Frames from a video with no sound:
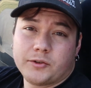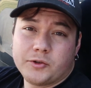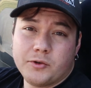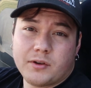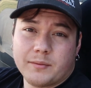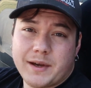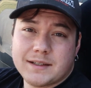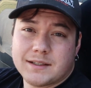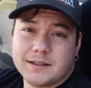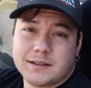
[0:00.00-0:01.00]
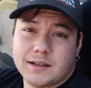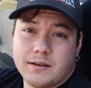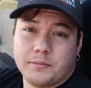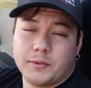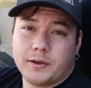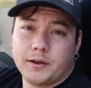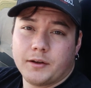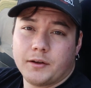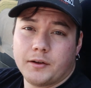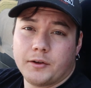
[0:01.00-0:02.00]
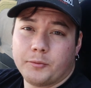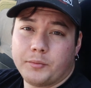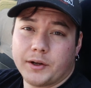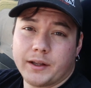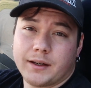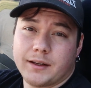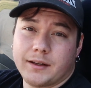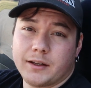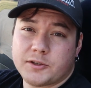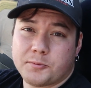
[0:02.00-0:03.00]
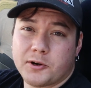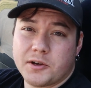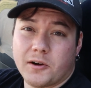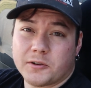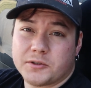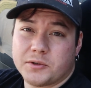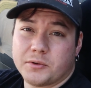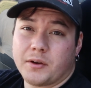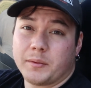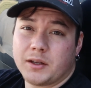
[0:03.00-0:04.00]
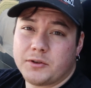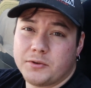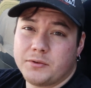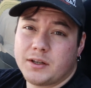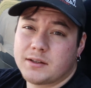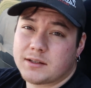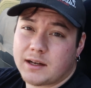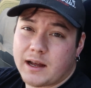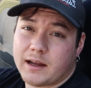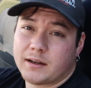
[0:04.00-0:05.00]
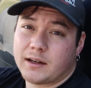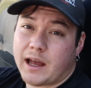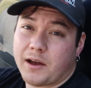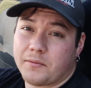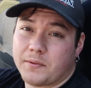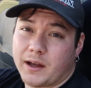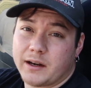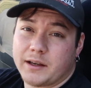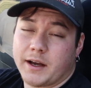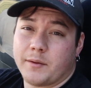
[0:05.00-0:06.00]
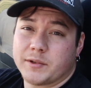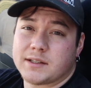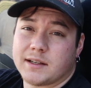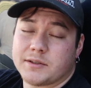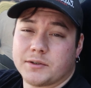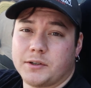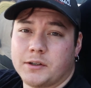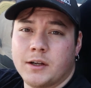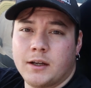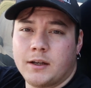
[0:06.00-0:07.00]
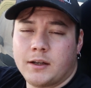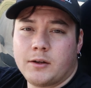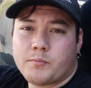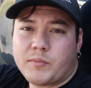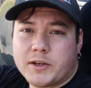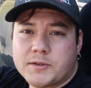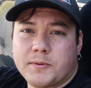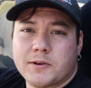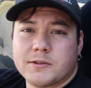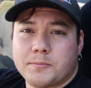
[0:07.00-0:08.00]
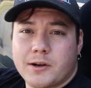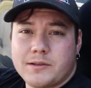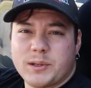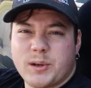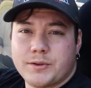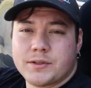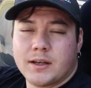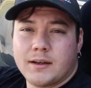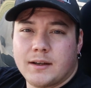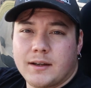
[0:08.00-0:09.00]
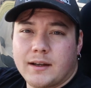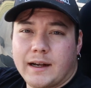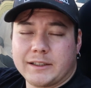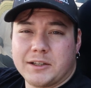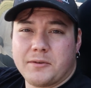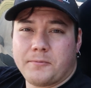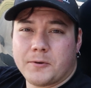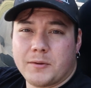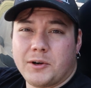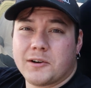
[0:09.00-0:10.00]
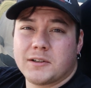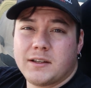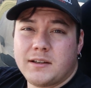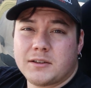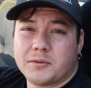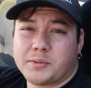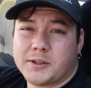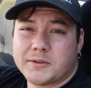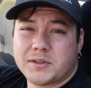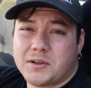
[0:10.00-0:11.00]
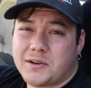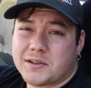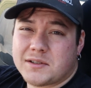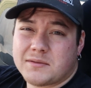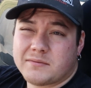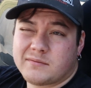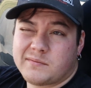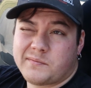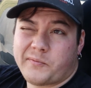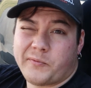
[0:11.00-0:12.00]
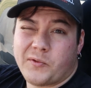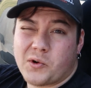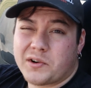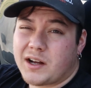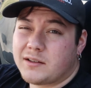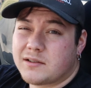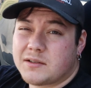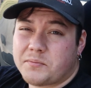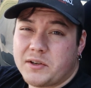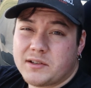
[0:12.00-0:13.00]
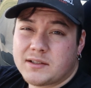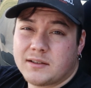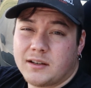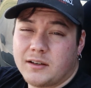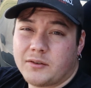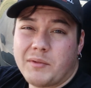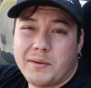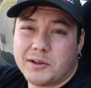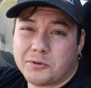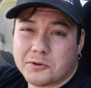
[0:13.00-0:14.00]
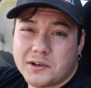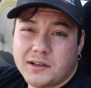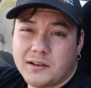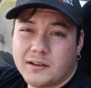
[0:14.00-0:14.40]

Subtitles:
You can mess this up, but it's pretty hard to. I mean, you need to not have any common sense at all. Now, as far as price goes, I think from Harley, the plugs cost $4 a piece, maybe $3.